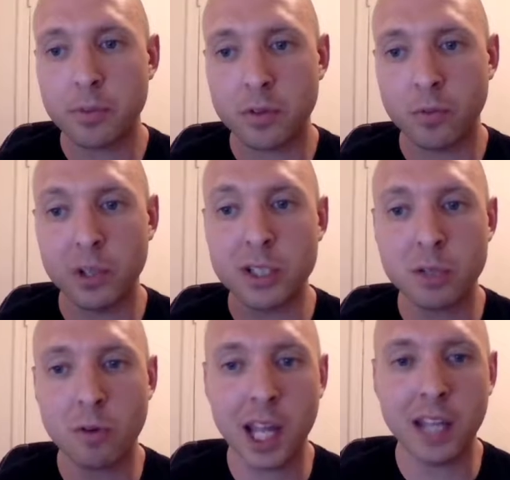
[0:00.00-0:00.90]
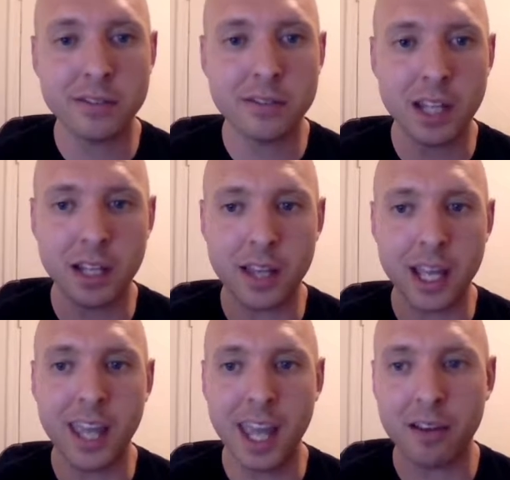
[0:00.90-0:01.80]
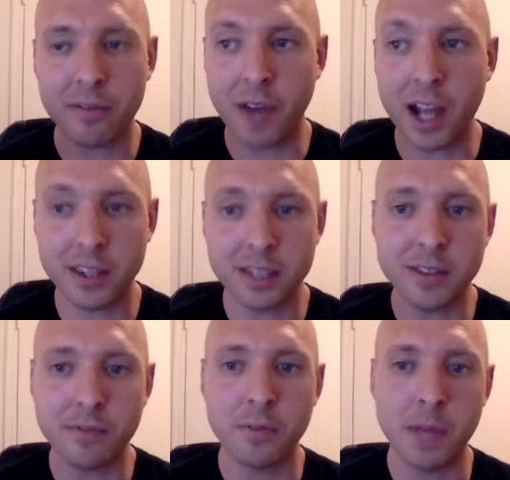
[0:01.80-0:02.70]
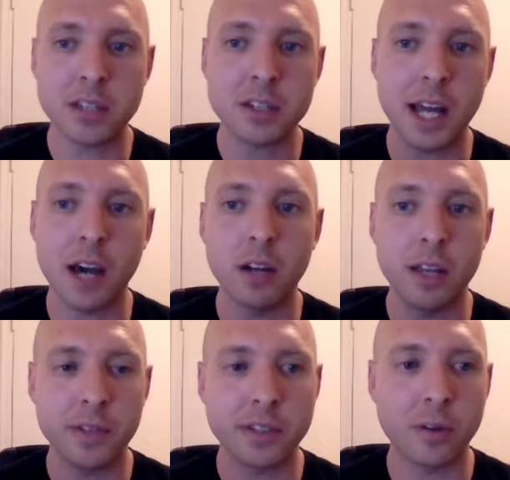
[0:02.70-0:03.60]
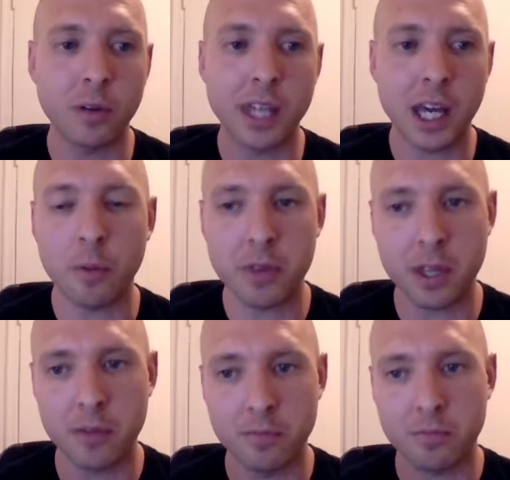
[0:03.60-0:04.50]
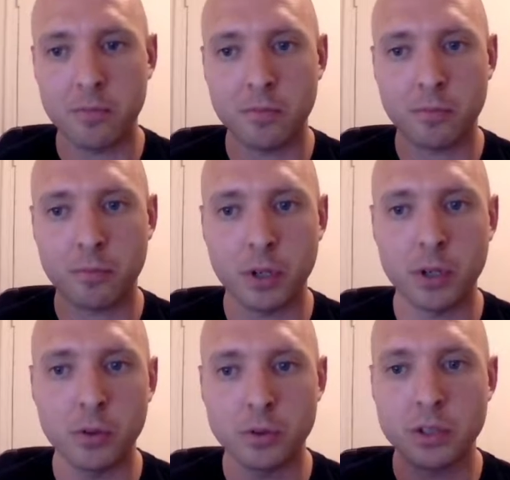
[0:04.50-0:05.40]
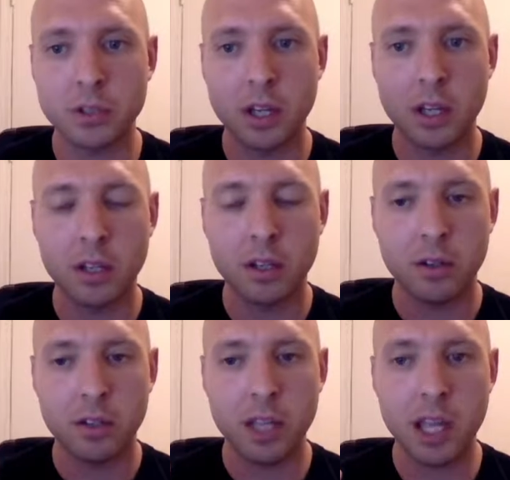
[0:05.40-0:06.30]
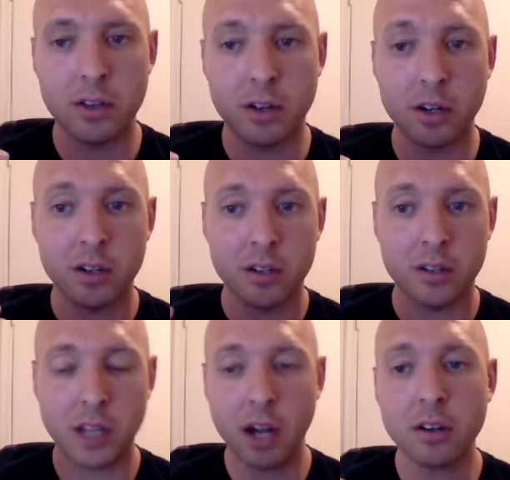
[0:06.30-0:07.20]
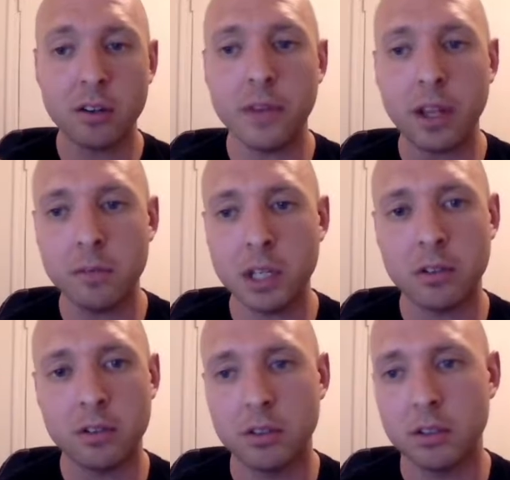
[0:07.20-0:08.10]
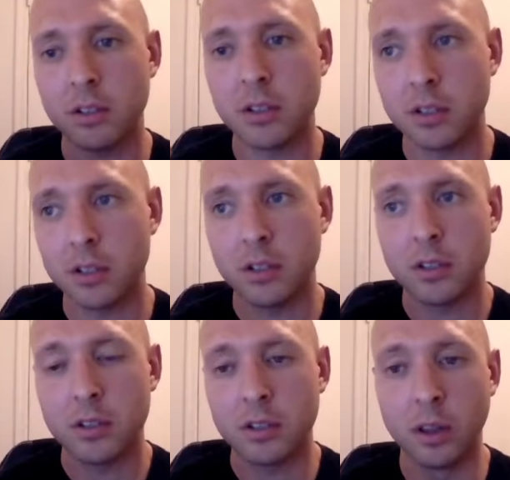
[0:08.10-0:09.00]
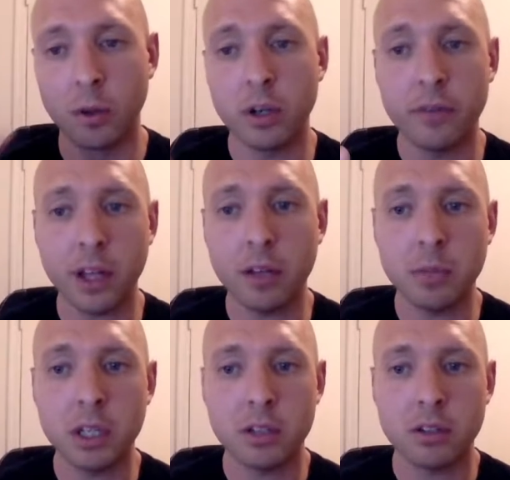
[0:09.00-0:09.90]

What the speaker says: restraints that they can't find this information out if it's going to help them produce either character development, lore development,